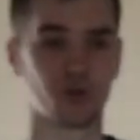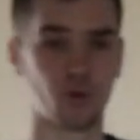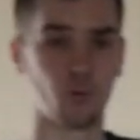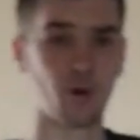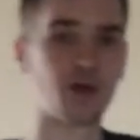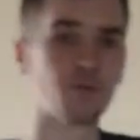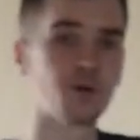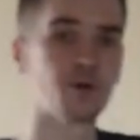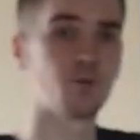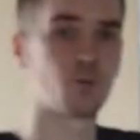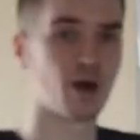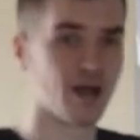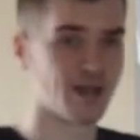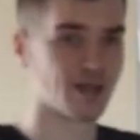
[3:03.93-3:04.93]
the way we
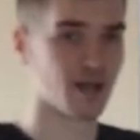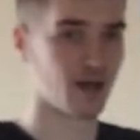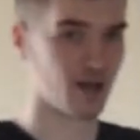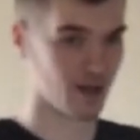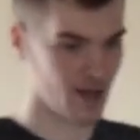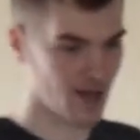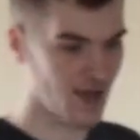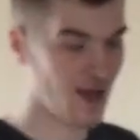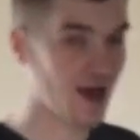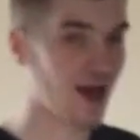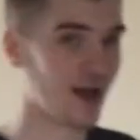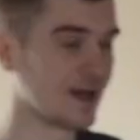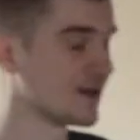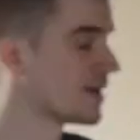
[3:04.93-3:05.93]
write
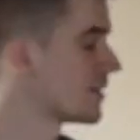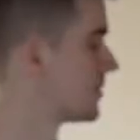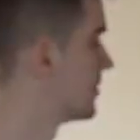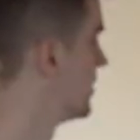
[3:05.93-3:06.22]
I